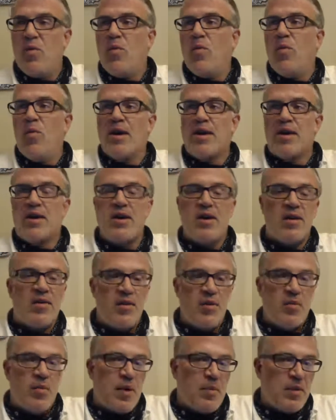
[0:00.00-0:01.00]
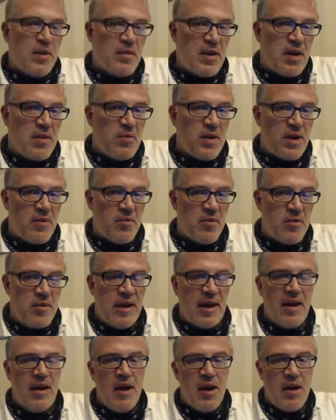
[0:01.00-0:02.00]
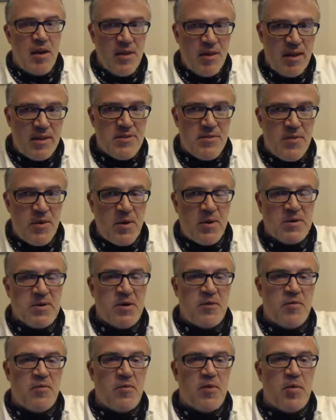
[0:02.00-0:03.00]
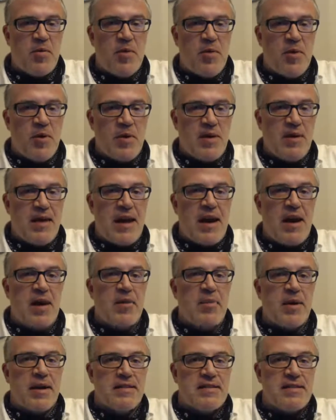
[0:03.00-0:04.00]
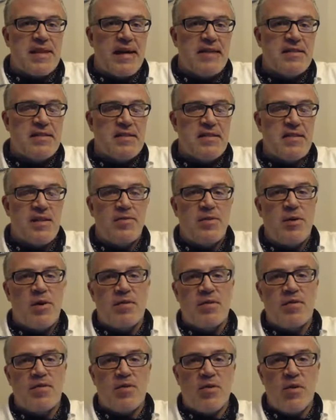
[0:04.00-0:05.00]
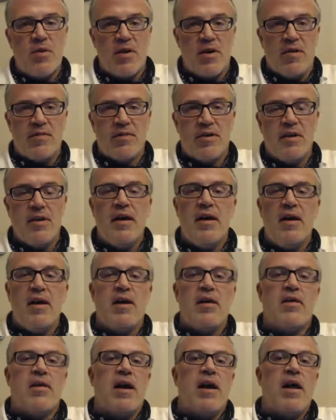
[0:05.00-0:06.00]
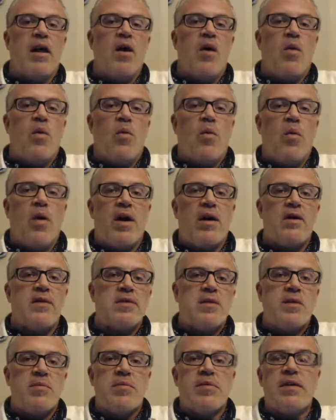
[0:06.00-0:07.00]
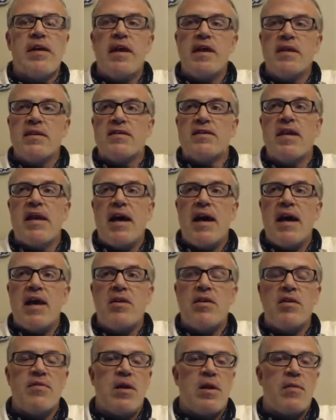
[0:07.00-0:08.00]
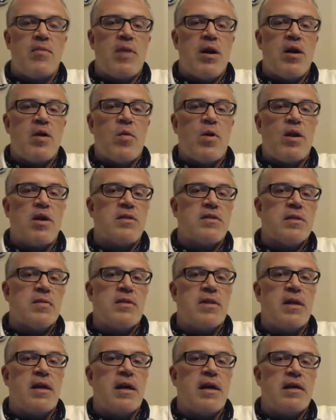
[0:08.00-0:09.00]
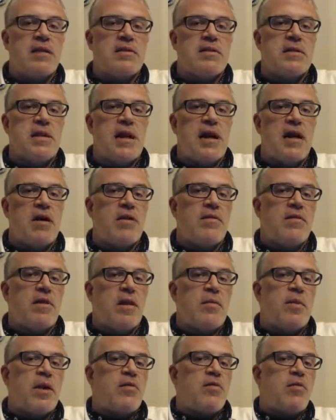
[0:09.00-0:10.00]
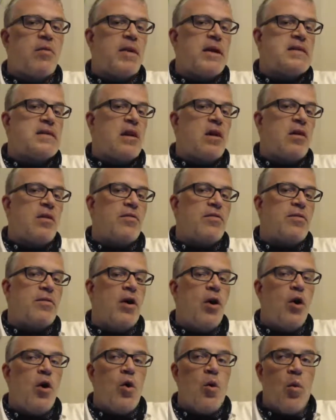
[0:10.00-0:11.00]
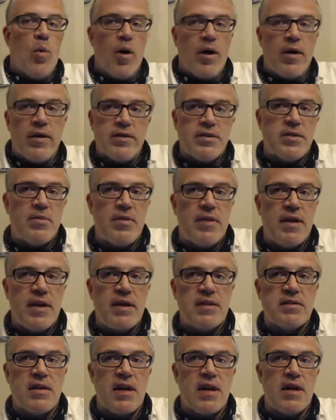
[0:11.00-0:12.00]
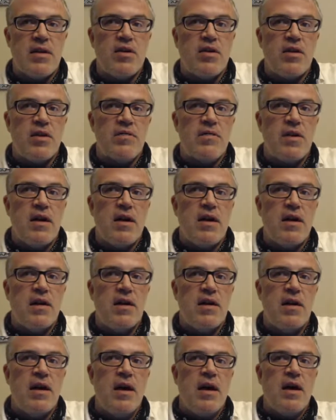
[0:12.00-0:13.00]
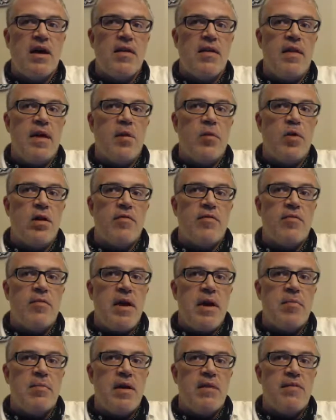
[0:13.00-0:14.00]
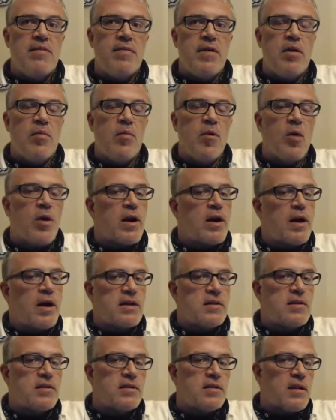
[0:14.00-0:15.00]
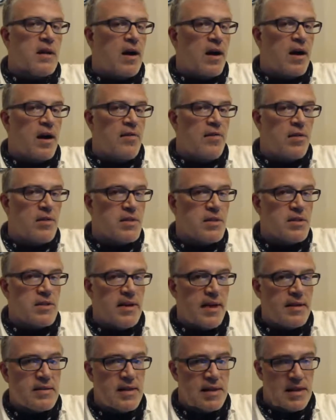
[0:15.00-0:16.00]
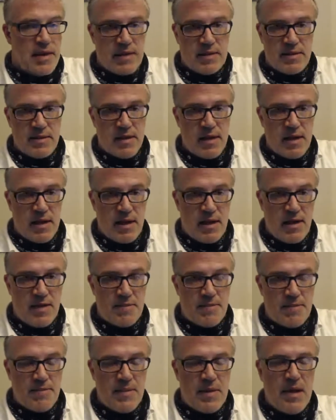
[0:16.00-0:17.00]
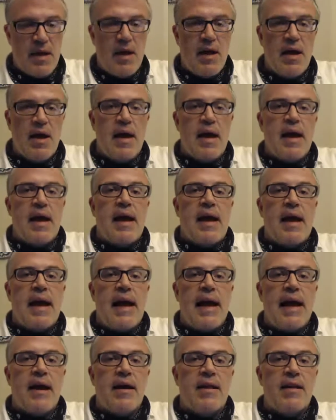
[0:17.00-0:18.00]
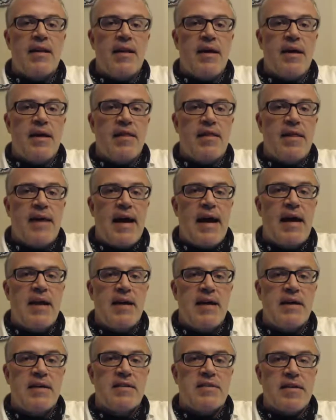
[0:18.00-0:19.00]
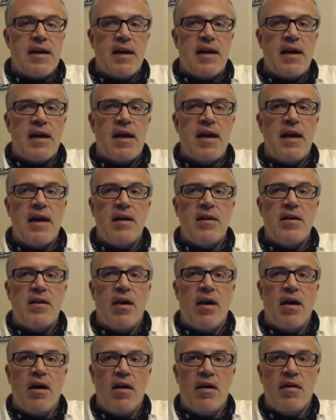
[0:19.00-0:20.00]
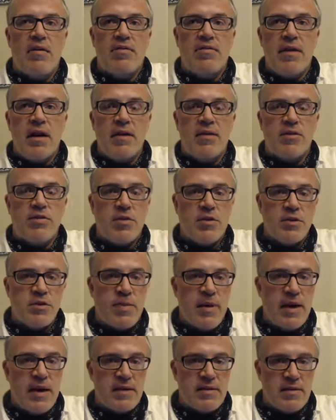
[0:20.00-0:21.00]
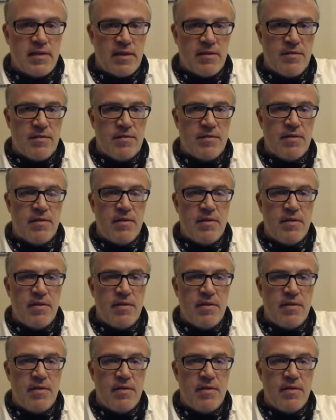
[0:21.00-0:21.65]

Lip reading: What could other people have done better for me? Let's focus on the former more than the latter, because that's the stuff you have control over, right? What are some things that I could have done better? What are some things that I could have done better for myself? What are some things that I could have done that would have made me feel more connected to God versus less connected to God? And that is a kind of introspective